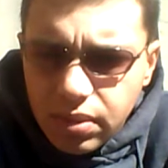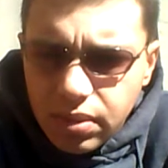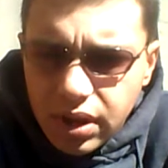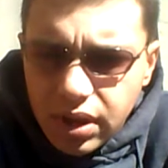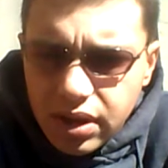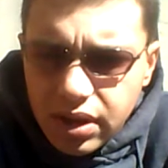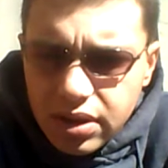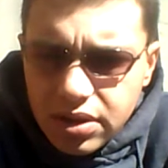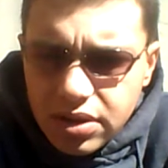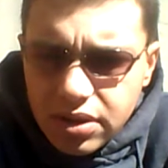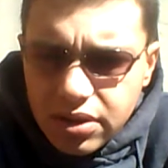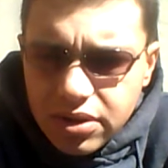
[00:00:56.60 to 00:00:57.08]

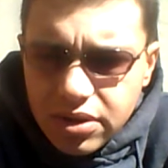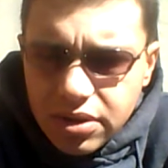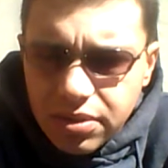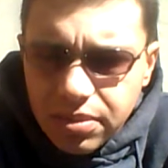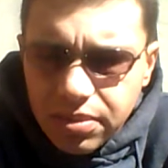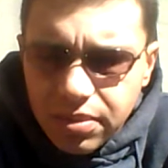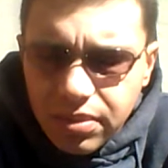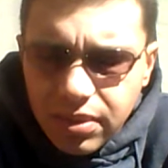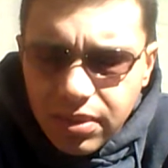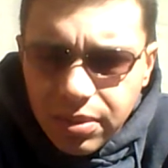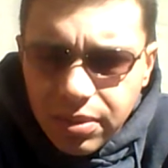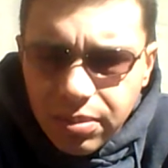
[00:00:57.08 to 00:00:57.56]
because there's
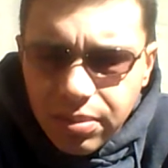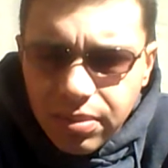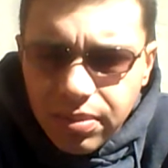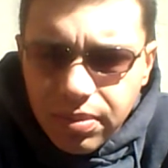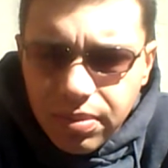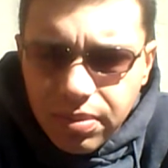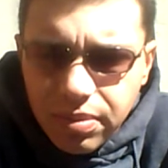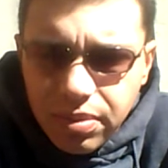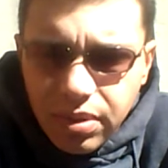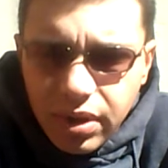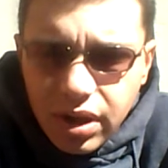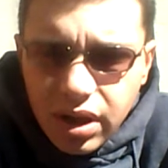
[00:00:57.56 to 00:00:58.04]
some
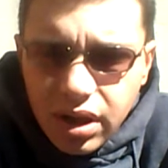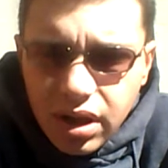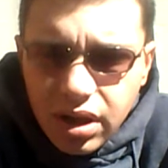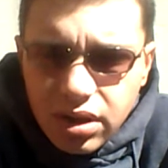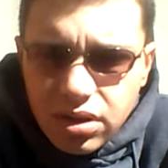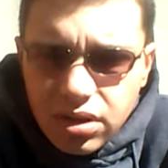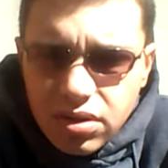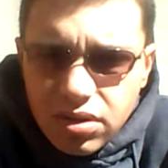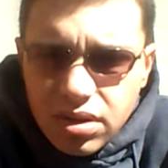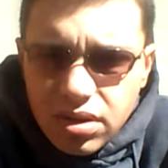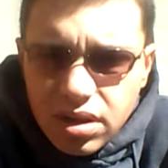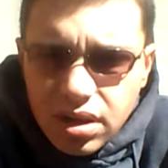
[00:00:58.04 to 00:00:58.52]
pretty
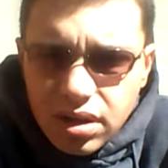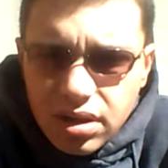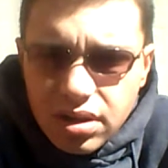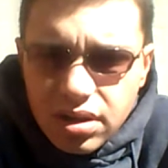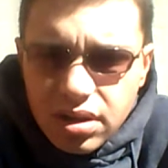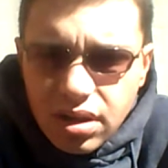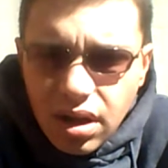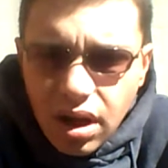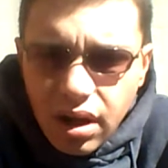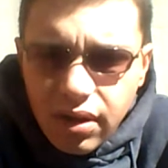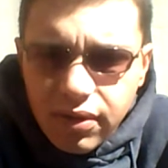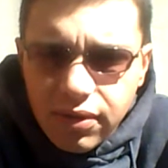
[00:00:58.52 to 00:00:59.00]
interesting
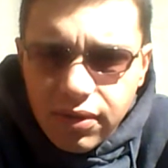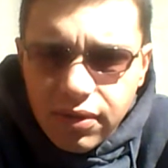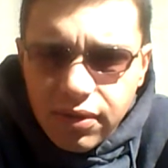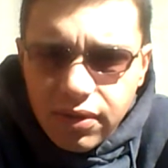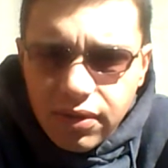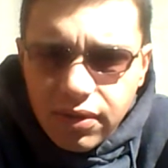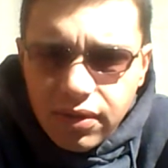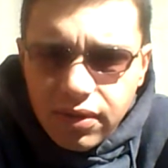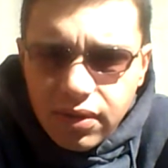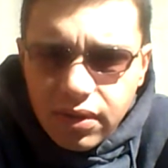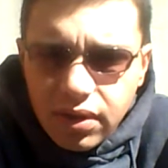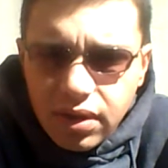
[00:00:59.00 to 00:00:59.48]
stuff
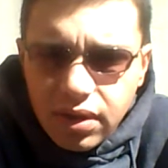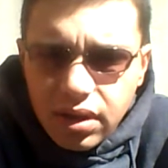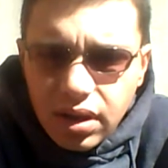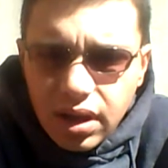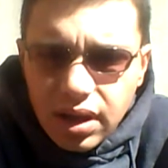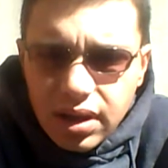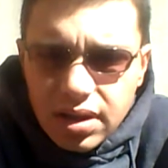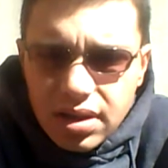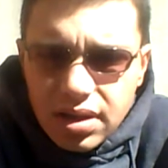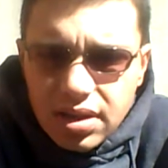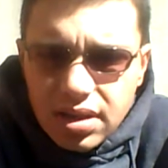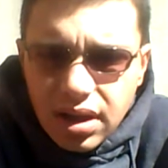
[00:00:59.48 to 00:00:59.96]

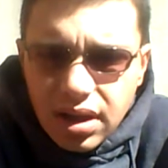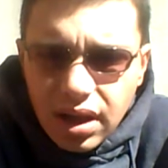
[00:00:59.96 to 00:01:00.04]
that